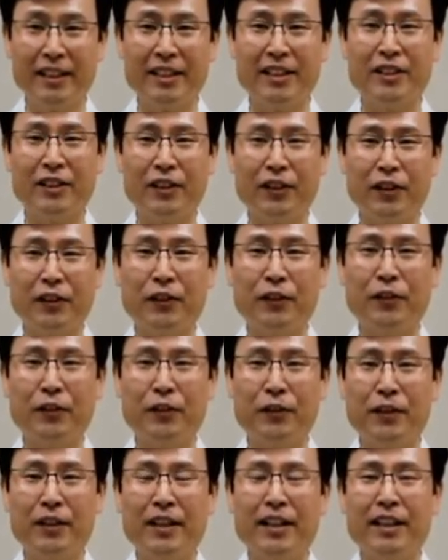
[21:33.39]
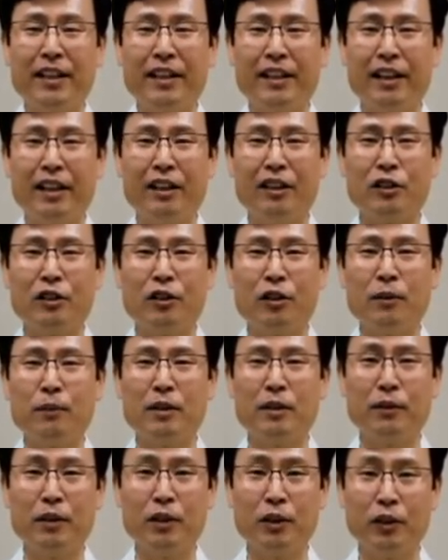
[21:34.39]
So thank you so much
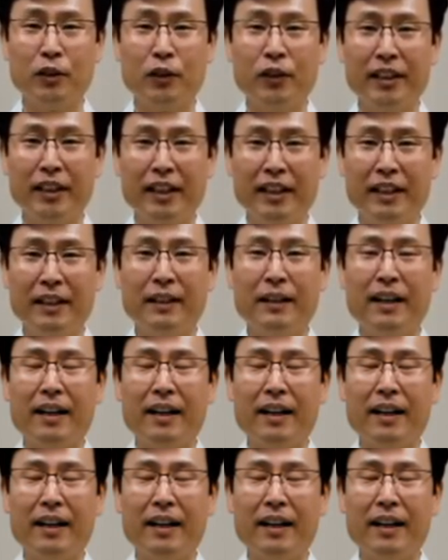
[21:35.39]
for joining.